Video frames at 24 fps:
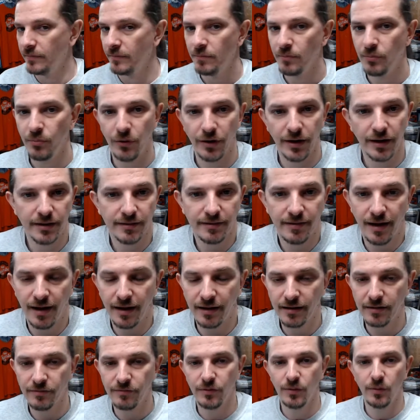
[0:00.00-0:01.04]
Bring a
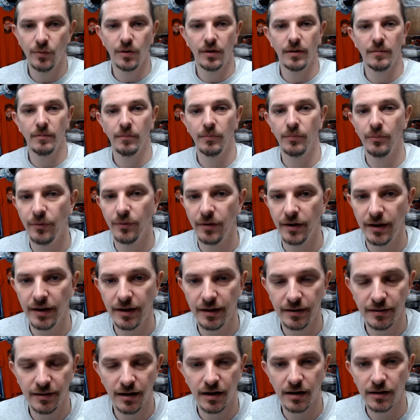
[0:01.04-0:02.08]
tank if you want,
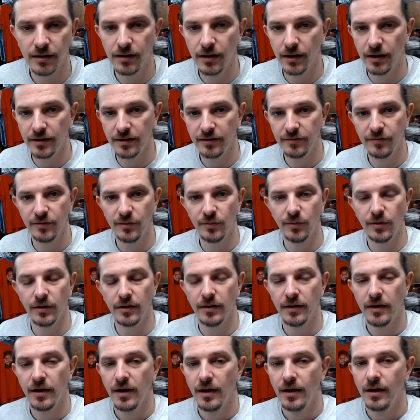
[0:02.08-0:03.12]
bring a gun if you
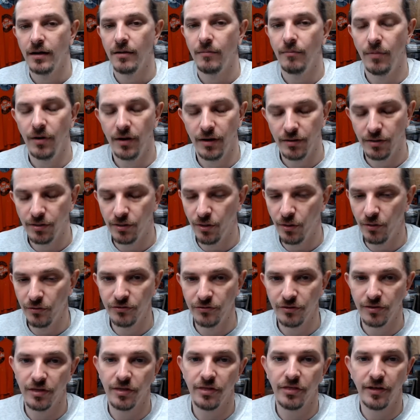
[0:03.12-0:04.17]
want, but those
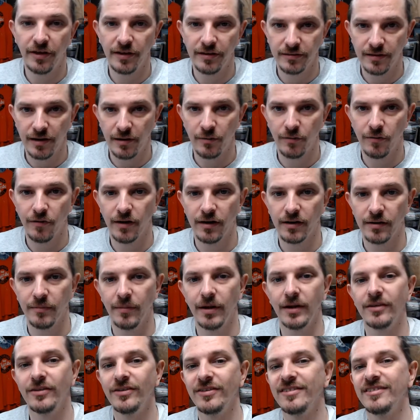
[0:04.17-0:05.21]
are the things I would
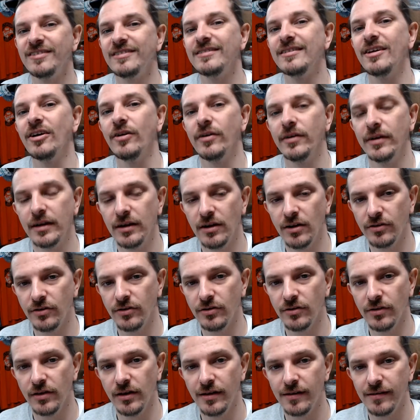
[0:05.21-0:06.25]
recommend starting on
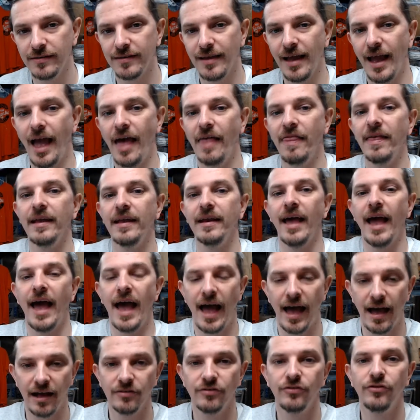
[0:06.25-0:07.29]
your list and then
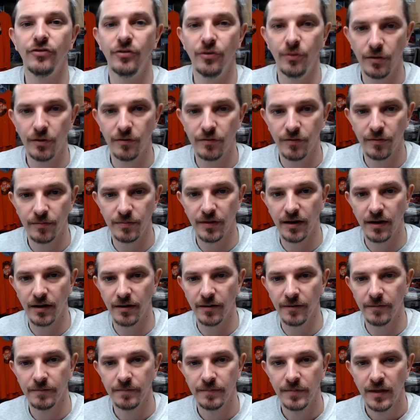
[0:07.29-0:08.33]
add to it from
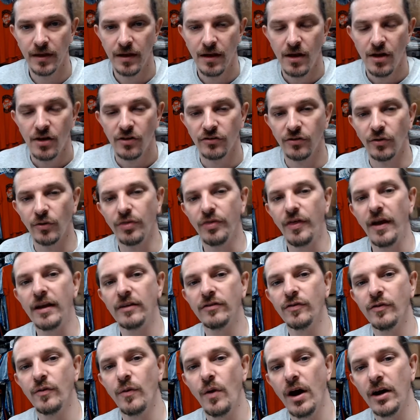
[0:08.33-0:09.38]
there. So thanks
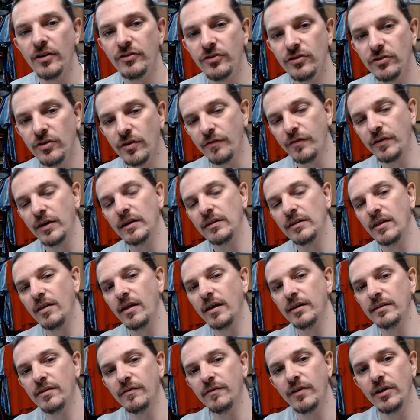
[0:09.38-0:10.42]
for watching. Don't forget to
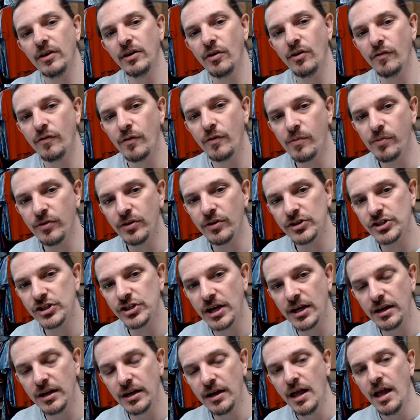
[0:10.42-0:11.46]
like the video if you
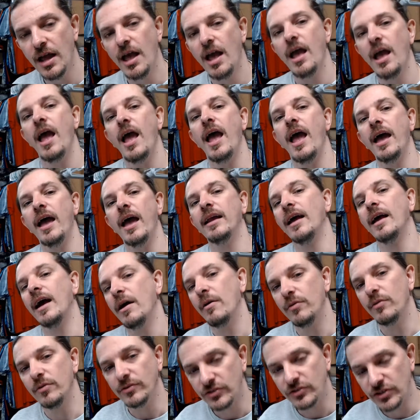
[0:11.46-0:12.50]
appreciate it, and I
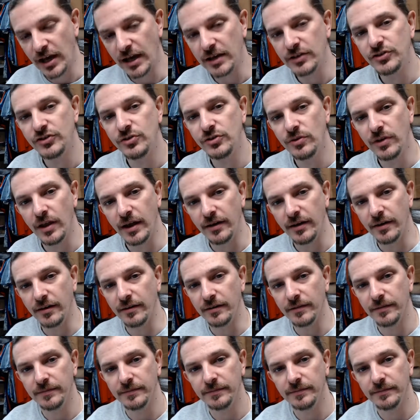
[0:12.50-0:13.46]
will catch you later.